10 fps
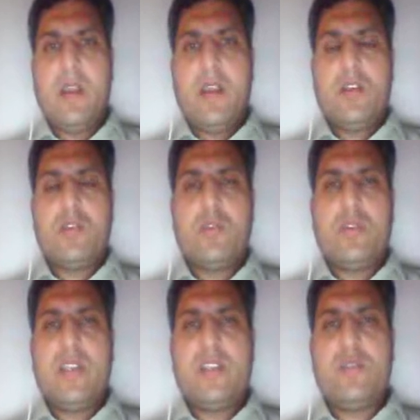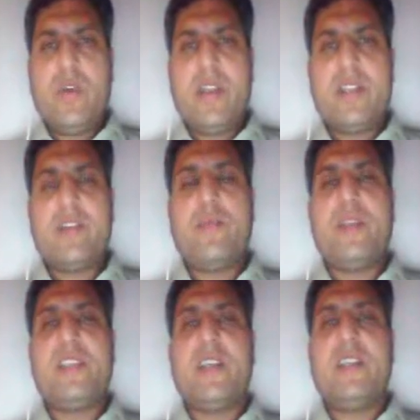So this virus have
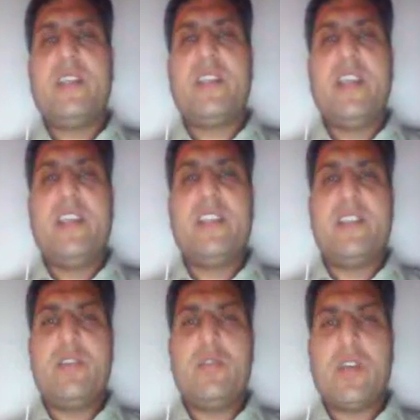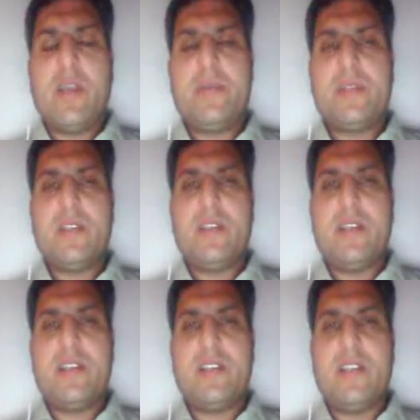basically 3 serotypes, that
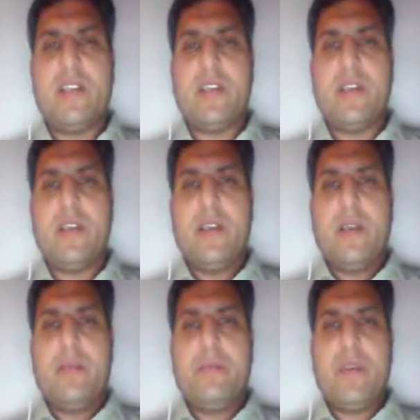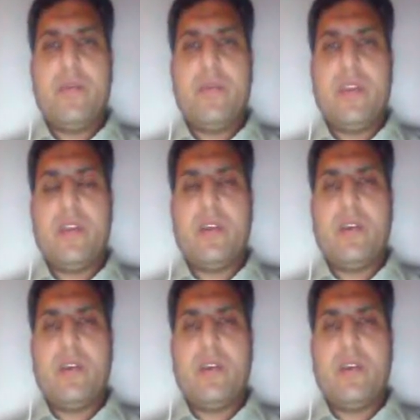is the PV1,